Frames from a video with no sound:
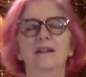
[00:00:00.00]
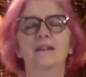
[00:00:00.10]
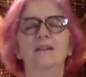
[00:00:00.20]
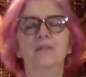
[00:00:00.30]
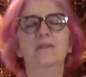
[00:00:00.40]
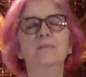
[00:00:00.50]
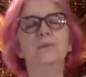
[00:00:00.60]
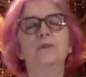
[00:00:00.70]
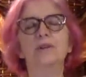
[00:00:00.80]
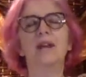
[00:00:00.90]
You can put
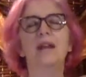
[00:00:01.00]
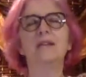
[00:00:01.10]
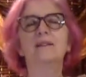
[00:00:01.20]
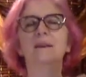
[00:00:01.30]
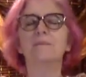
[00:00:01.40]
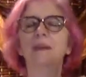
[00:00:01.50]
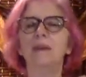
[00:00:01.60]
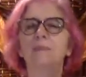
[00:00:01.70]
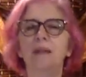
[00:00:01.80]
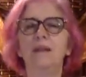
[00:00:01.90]
your hands up
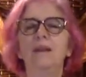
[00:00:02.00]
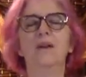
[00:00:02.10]
maybe,